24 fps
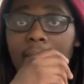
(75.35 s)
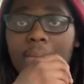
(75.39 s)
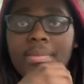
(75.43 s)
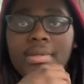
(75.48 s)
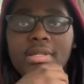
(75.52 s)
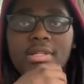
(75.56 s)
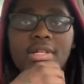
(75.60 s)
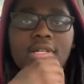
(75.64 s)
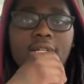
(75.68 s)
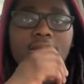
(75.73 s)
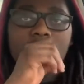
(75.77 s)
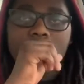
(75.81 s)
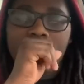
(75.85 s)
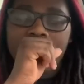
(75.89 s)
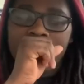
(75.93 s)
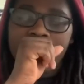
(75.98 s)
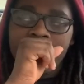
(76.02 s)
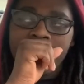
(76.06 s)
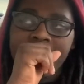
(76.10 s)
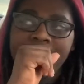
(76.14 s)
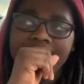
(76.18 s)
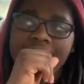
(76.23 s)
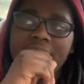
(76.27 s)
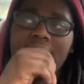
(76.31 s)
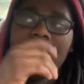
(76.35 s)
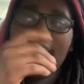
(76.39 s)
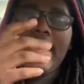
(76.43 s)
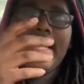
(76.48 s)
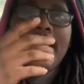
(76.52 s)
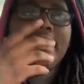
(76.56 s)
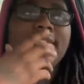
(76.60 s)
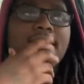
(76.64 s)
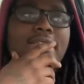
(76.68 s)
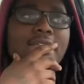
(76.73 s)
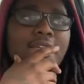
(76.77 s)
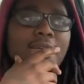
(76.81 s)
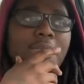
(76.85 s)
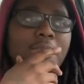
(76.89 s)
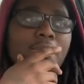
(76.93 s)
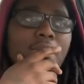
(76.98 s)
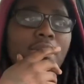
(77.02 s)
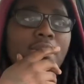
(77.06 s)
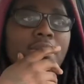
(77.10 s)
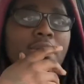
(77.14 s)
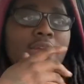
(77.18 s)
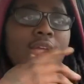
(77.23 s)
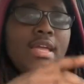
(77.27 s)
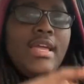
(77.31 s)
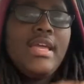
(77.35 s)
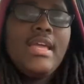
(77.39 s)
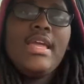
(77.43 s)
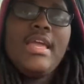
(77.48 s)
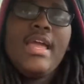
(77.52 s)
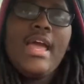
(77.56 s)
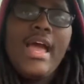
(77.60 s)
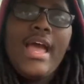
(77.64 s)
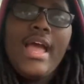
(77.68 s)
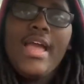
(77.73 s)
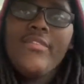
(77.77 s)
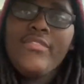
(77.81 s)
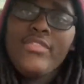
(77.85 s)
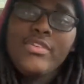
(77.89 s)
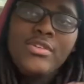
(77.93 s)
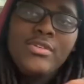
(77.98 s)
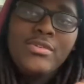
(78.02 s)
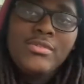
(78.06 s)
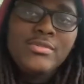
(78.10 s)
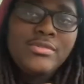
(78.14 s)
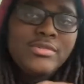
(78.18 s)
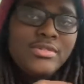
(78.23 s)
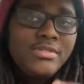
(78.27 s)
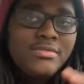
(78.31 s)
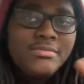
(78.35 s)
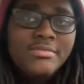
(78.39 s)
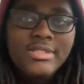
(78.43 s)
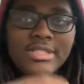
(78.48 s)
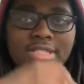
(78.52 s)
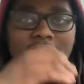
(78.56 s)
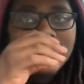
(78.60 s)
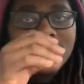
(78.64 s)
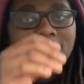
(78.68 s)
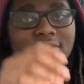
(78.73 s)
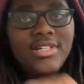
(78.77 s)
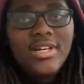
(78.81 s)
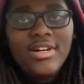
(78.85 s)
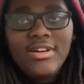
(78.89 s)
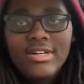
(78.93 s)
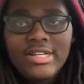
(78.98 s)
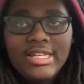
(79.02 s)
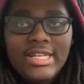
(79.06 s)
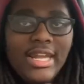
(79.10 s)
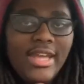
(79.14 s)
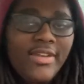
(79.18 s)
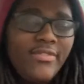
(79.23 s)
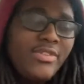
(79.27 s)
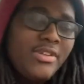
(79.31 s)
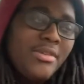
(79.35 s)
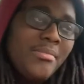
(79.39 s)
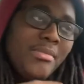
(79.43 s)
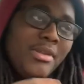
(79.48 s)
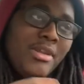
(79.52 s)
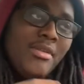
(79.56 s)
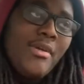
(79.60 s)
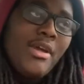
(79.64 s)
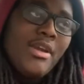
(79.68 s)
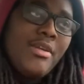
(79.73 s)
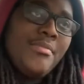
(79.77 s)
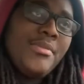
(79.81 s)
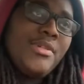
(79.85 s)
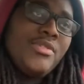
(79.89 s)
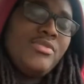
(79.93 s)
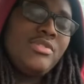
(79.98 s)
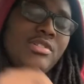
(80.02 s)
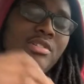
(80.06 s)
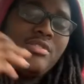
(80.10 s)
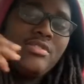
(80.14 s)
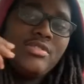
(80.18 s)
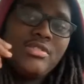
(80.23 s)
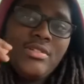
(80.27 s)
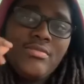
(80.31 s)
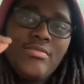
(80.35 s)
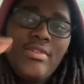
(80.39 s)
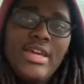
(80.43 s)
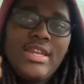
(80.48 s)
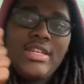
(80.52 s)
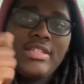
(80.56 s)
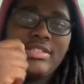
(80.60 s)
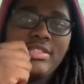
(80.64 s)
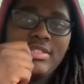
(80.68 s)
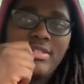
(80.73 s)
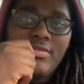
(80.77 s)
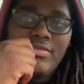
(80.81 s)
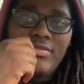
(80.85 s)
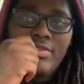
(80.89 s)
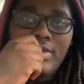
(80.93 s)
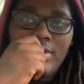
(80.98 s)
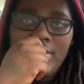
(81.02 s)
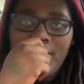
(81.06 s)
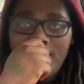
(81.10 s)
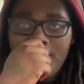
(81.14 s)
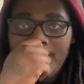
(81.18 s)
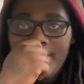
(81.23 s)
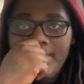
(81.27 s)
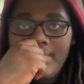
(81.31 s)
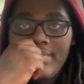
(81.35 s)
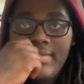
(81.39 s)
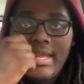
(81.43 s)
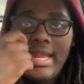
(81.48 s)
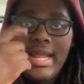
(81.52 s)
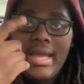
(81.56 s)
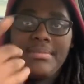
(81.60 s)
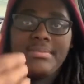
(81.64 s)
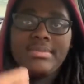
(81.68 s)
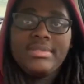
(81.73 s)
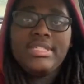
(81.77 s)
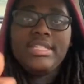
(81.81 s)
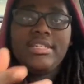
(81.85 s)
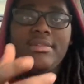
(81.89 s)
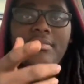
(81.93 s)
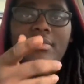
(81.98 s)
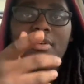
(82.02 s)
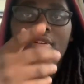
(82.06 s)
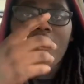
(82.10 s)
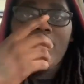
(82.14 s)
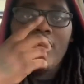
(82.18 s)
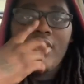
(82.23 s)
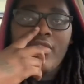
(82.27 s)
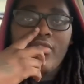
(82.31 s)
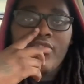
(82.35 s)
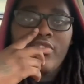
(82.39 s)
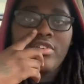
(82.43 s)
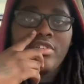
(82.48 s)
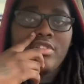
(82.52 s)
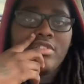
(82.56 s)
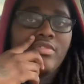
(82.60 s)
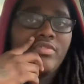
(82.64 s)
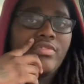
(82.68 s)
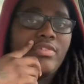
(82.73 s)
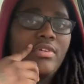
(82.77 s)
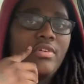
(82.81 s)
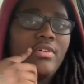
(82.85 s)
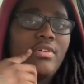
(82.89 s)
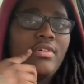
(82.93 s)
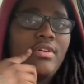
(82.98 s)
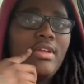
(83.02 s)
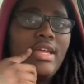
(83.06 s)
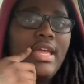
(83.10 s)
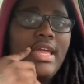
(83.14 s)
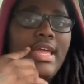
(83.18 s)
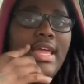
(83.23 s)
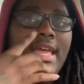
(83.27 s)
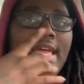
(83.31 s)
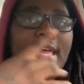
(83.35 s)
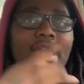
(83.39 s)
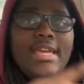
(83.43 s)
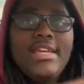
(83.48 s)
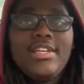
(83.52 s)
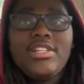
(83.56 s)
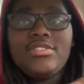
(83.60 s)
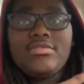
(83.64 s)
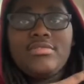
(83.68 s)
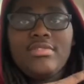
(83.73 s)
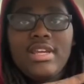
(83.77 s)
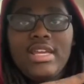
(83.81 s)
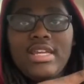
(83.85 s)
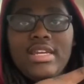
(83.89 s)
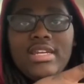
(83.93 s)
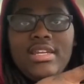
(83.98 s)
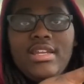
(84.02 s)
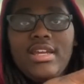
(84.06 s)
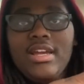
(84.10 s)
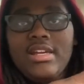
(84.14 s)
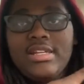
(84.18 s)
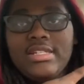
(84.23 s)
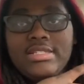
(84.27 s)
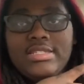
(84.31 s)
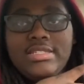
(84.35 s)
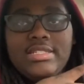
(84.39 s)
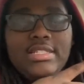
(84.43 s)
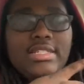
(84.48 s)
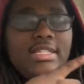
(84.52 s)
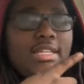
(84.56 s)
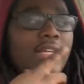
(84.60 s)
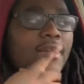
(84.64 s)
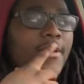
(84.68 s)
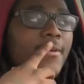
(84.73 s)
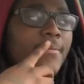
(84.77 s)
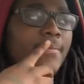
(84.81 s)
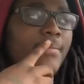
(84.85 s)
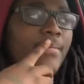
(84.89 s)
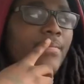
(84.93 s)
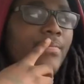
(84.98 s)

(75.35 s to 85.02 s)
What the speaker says: But look, like I said, bro, I ain't finna do too much talking. I ain't finna beat around the bush. We're gonna jump right into the video. I'm sitting in my car, first of all. It's raining, y'all can see that.